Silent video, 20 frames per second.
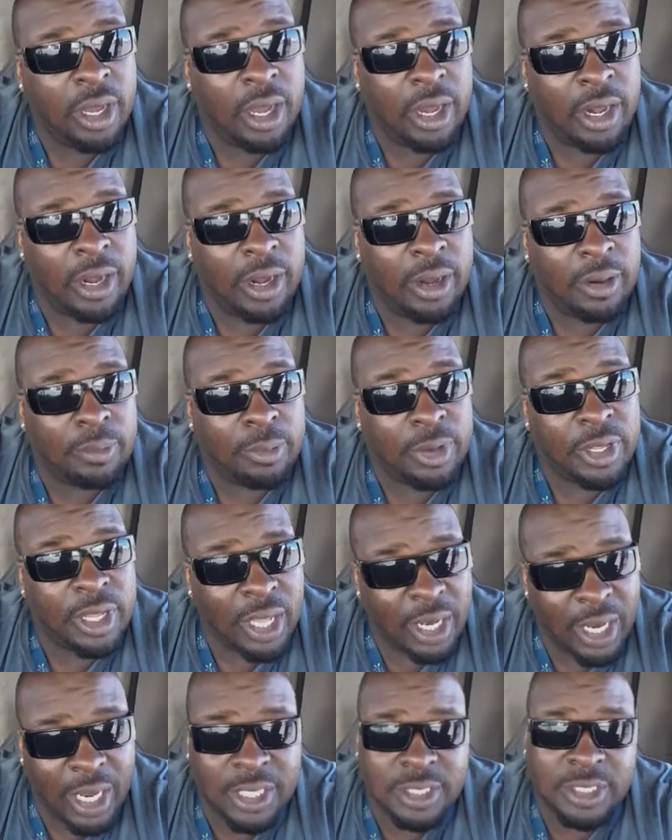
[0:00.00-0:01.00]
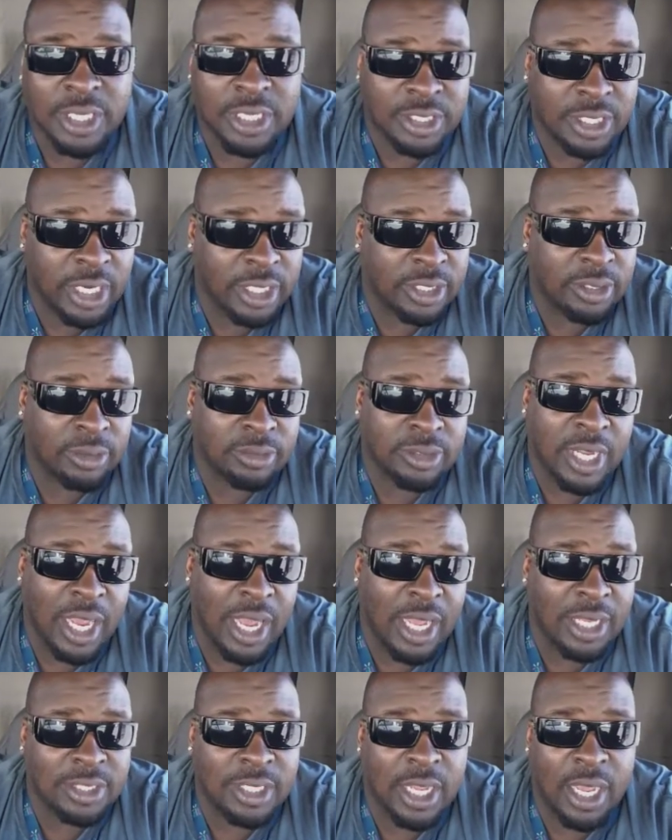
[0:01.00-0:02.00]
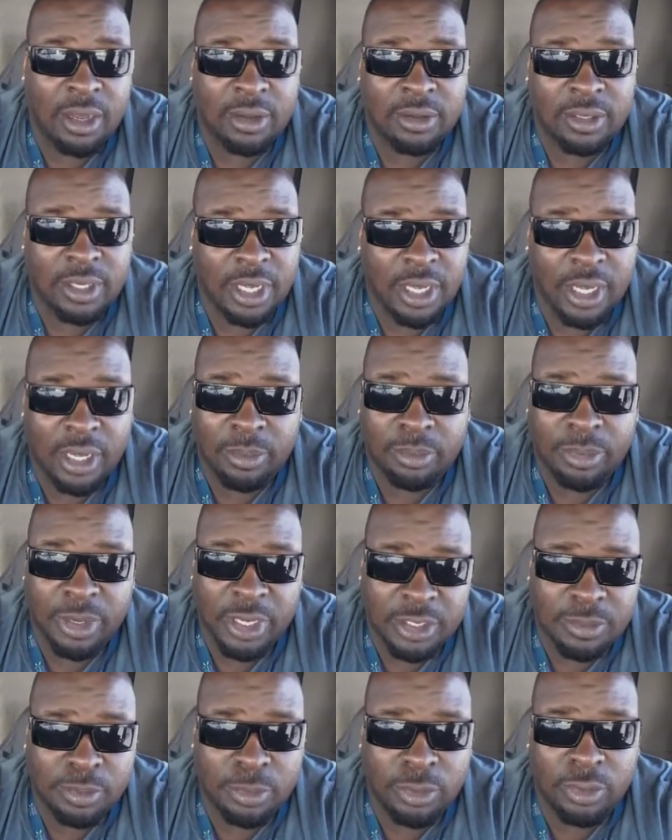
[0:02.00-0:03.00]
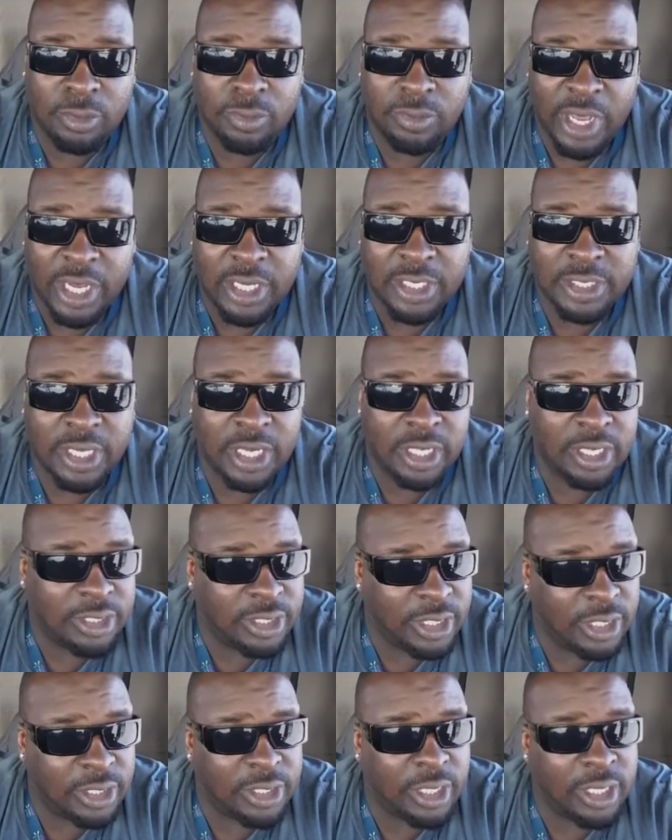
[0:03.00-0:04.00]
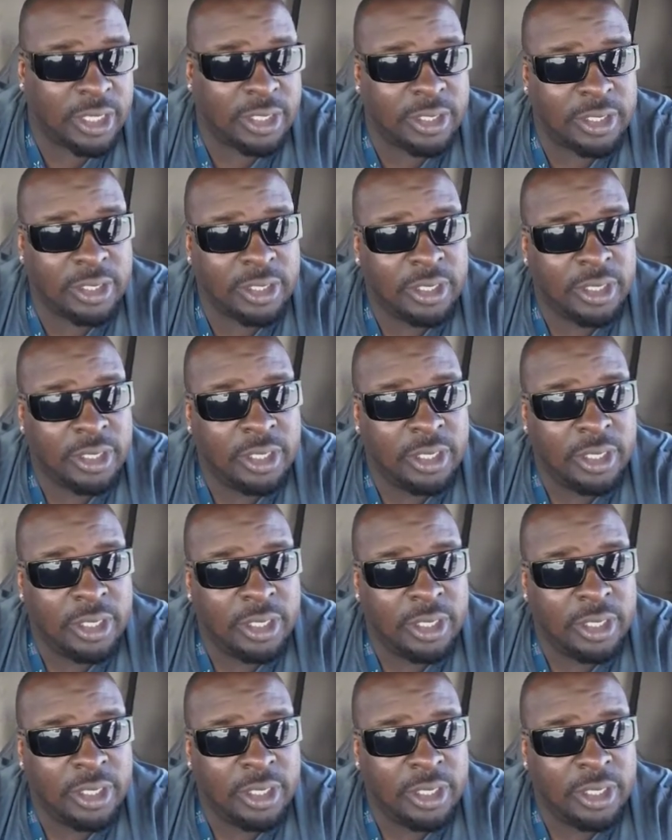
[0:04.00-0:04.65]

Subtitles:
But yeah, like I said, check those guys out. Be Smooth, HT Logistics,